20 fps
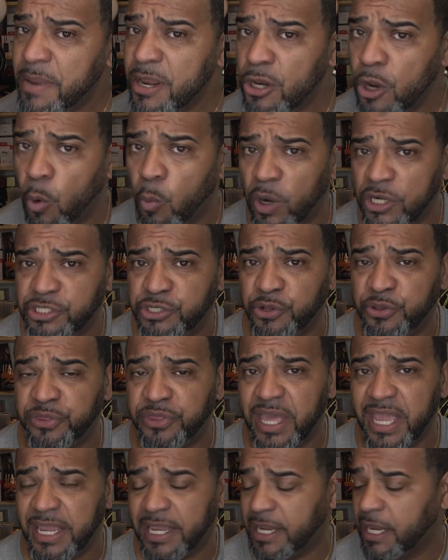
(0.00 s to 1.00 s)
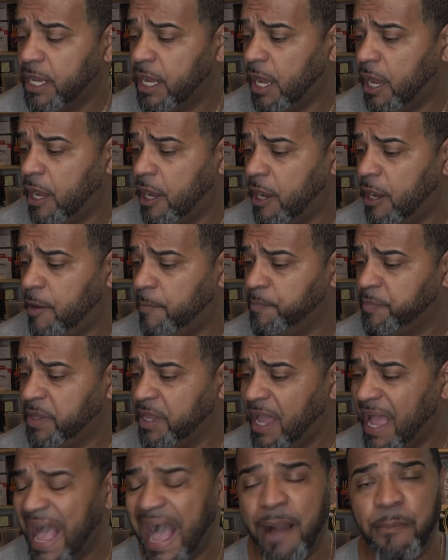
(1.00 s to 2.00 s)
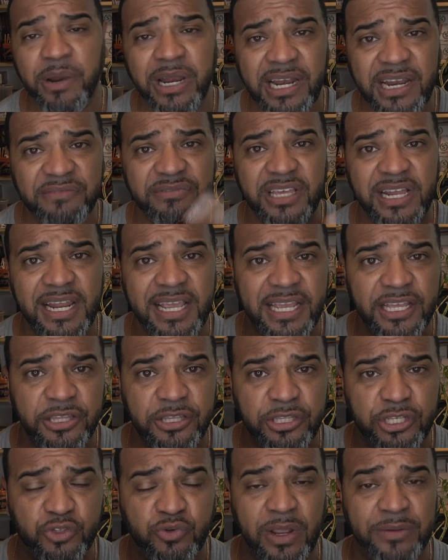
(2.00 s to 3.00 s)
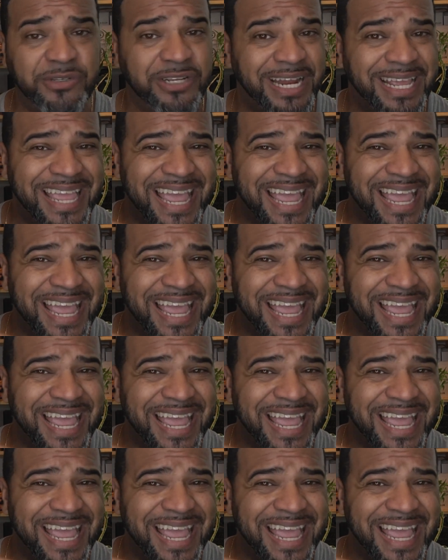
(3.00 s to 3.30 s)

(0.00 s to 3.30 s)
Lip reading: me know what you think. I'm gonna leave the link in the description.